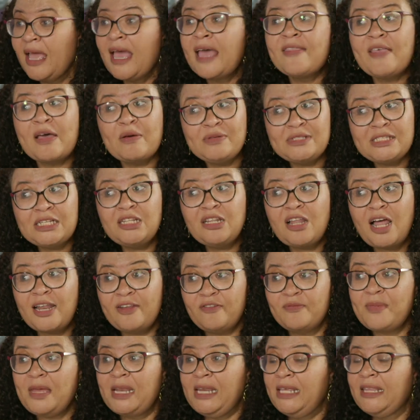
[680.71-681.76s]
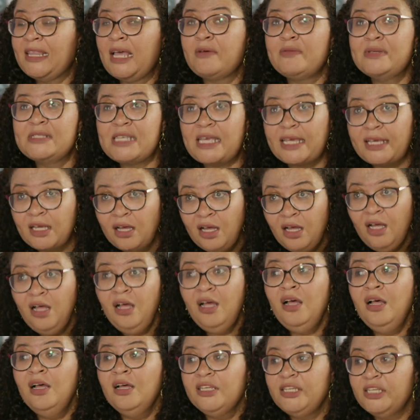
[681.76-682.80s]
That was a lot of money. That was like,
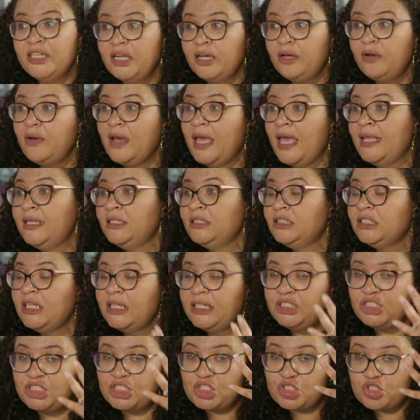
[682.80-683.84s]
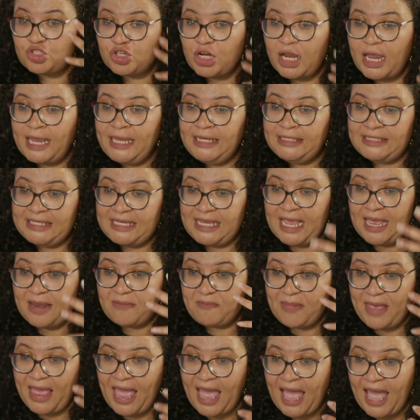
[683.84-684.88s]
and just trying to
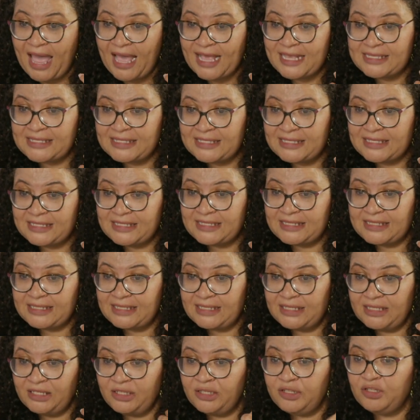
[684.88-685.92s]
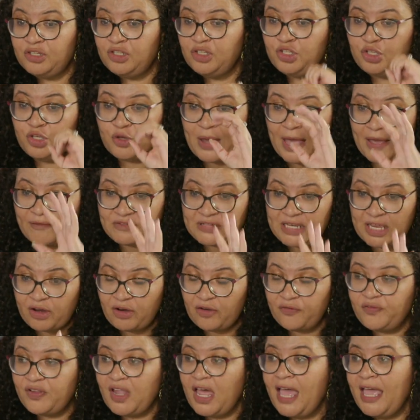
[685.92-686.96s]
get past, you have to get
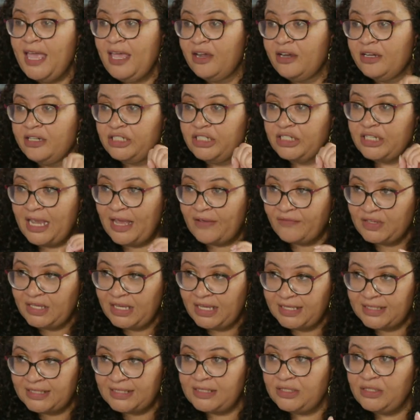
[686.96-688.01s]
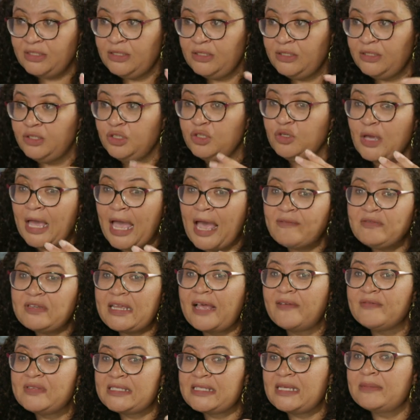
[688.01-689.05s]
your flyers. You have to
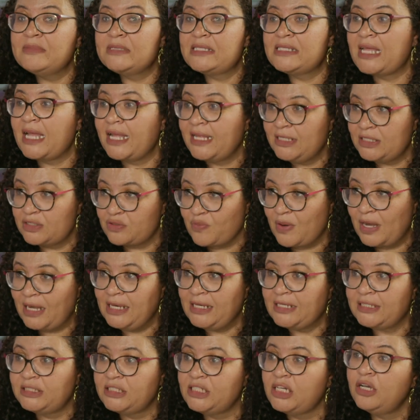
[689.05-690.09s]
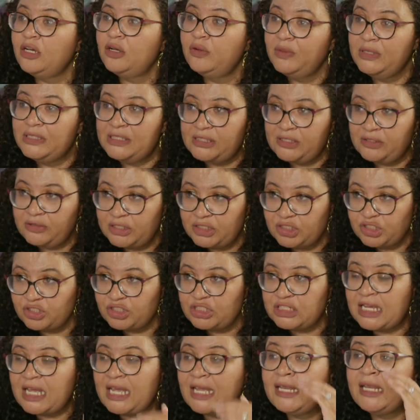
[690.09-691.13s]
have some signs ready to go as soon as you're
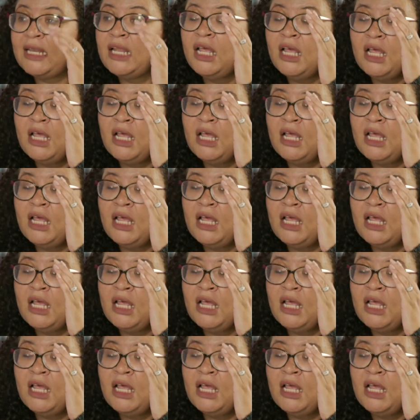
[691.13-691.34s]
done.